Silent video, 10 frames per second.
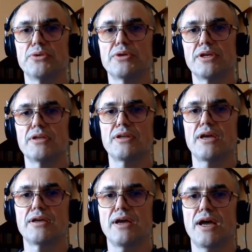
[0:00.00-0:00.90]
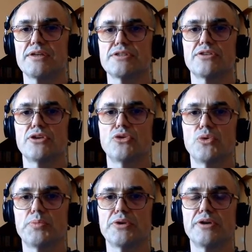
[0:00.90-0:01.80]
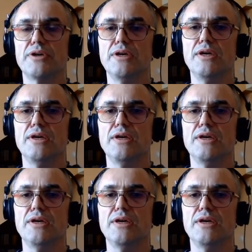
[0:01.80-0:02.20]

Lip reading: you can ask the croupier